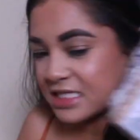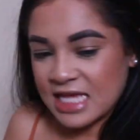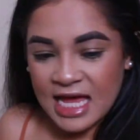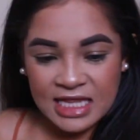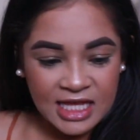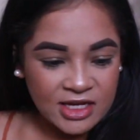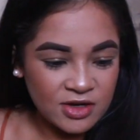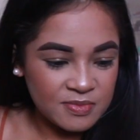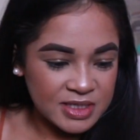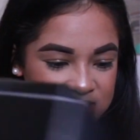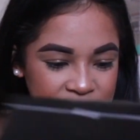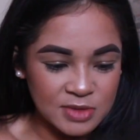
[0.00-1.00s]
this eyeliner,
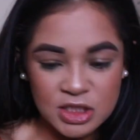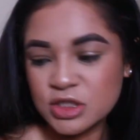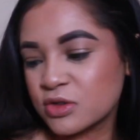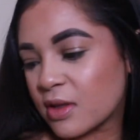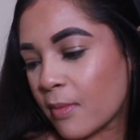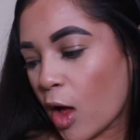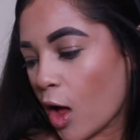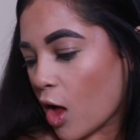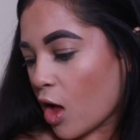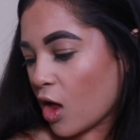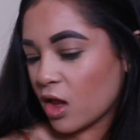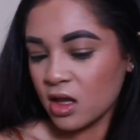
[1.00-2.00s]
because I'm gonna do them
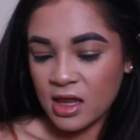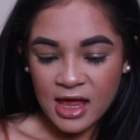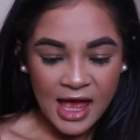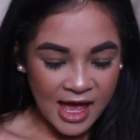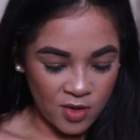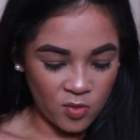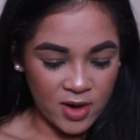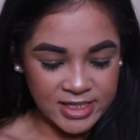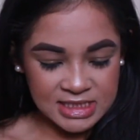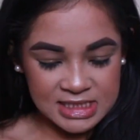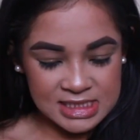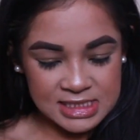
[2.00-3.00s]
all at
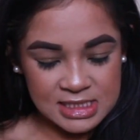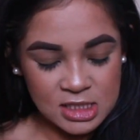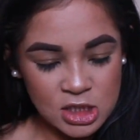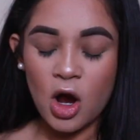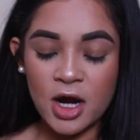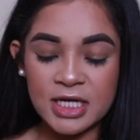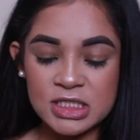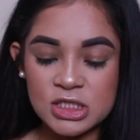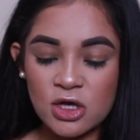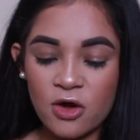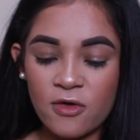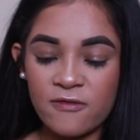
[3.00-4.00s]
once. Alright,
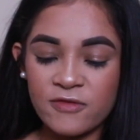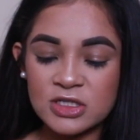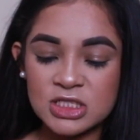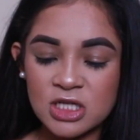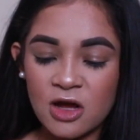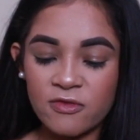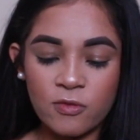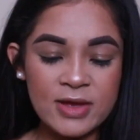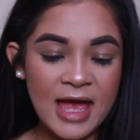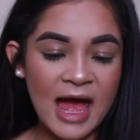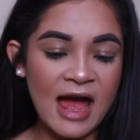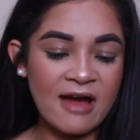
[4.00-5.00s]
so first off we
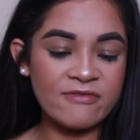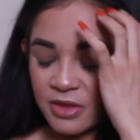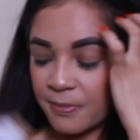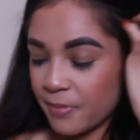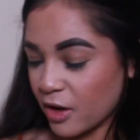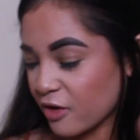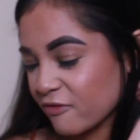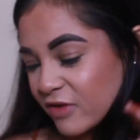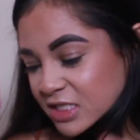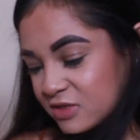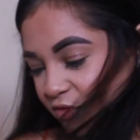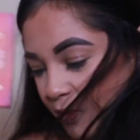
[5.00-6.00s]
have the Per
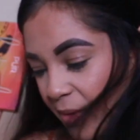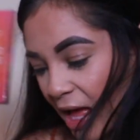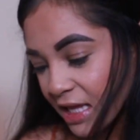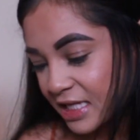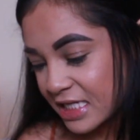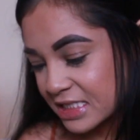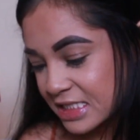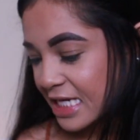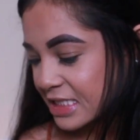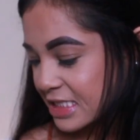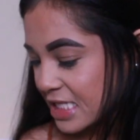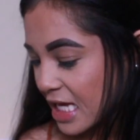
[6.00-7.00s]
Festival palette. It